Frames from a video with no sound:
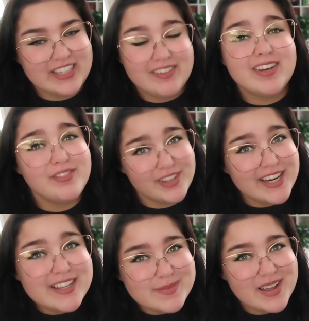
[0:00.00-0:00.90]
even if it
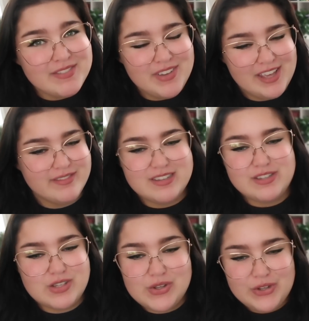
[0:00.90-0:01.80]
is my faves,
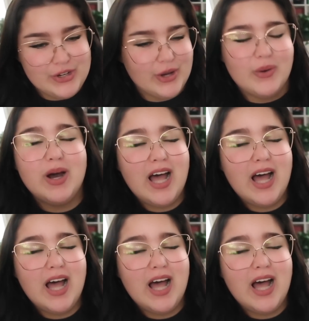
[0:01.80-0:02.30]
so you know,